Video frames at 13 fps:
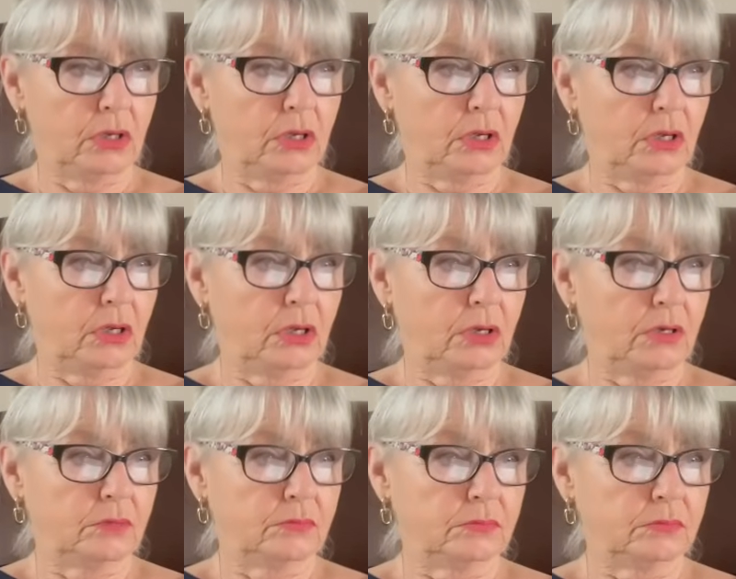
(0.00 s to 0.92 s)

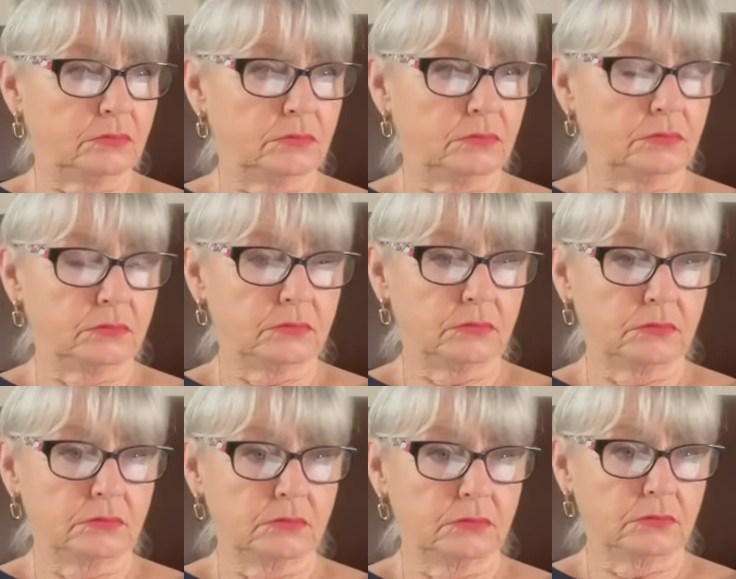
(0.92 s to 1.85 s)
An
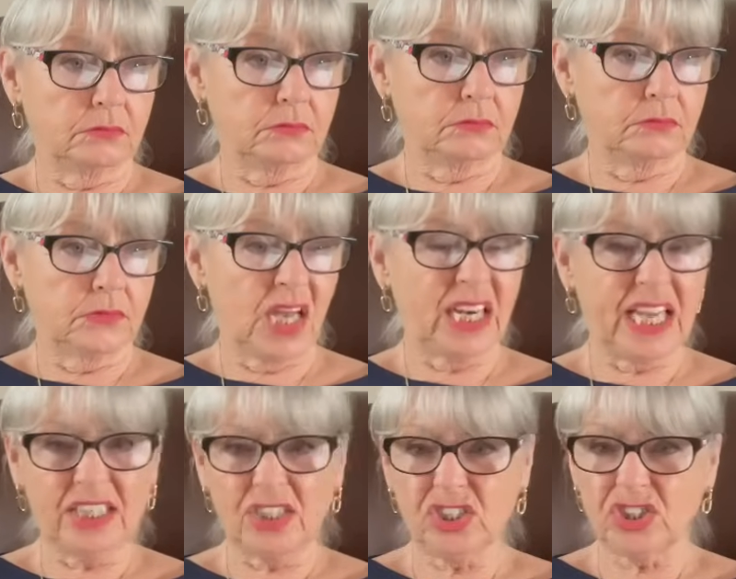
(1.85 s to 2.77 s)

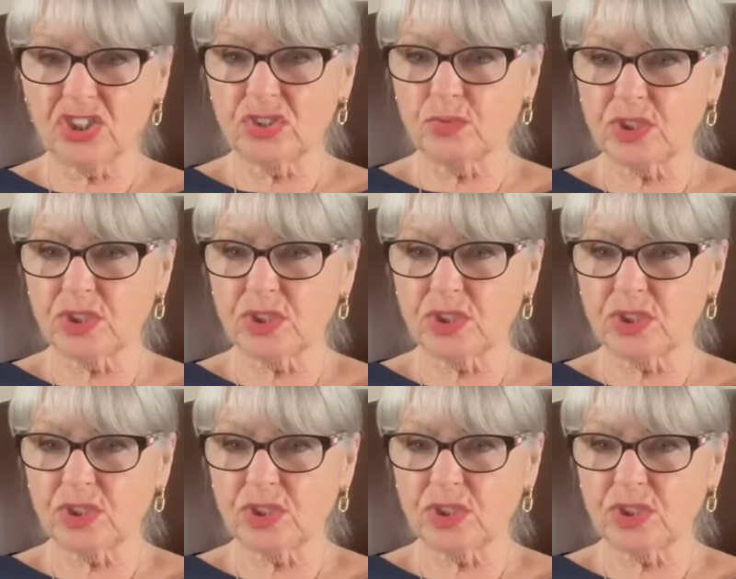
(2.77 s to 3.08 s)
inch,